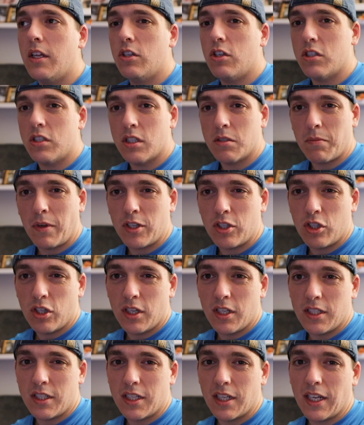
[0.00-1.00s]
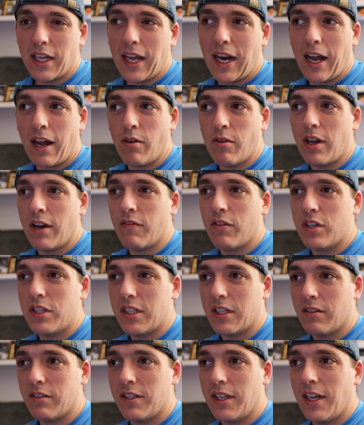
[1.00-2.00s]
just as much as it is to get out every
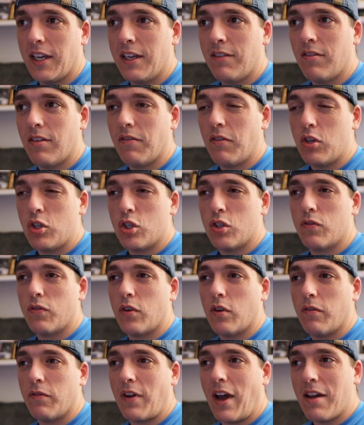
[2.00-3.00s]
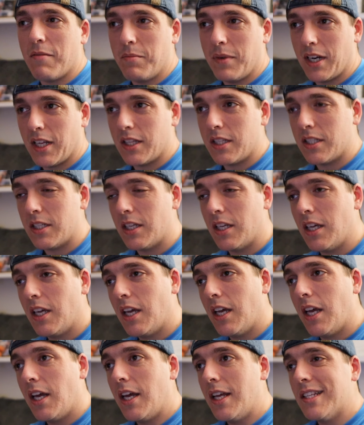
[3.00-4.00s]
single day, even if it's just for five minutes.
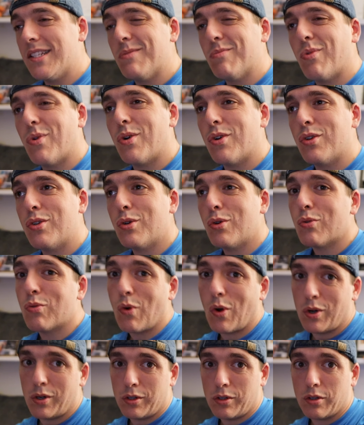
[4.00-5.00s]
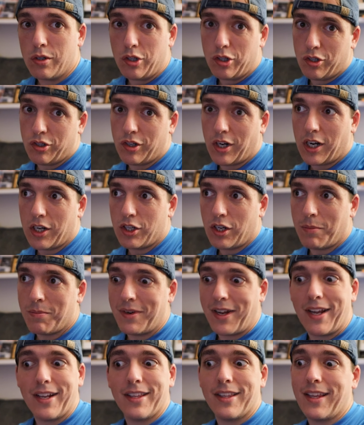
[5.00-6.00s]
It's important to roll or stretch. I'm
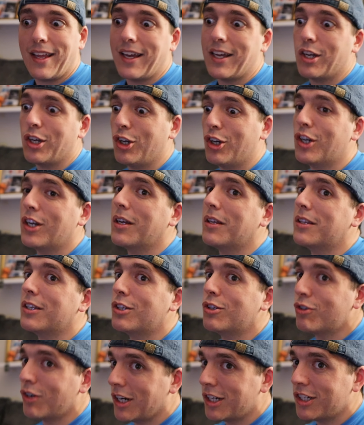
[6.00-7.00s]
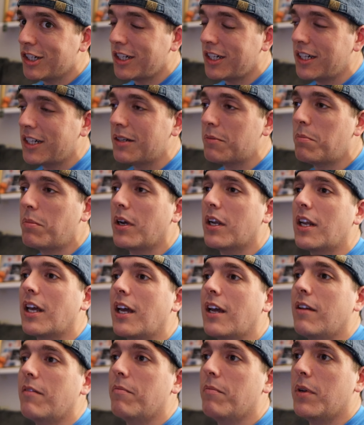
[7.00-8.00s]
not that good at stretching, but
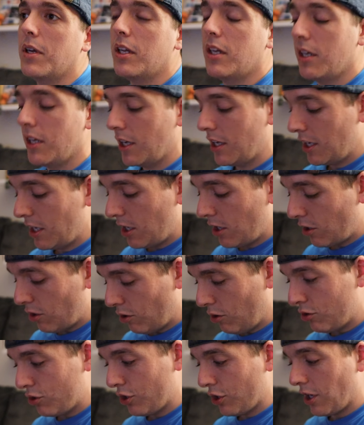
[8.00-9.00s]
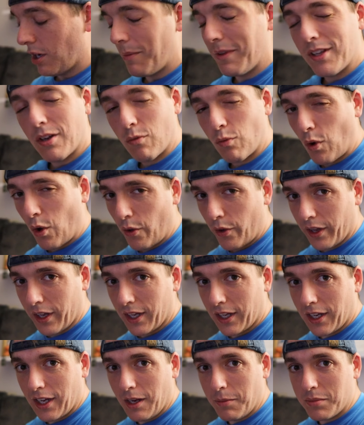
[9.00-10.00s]
I'm usually good at the
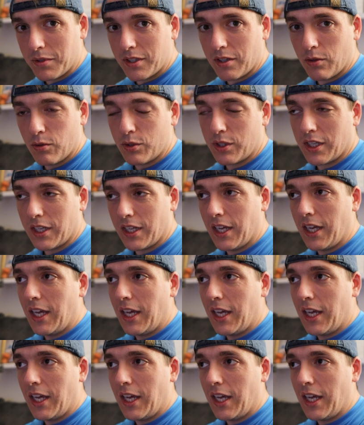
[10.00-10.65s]
rolling. It keeps those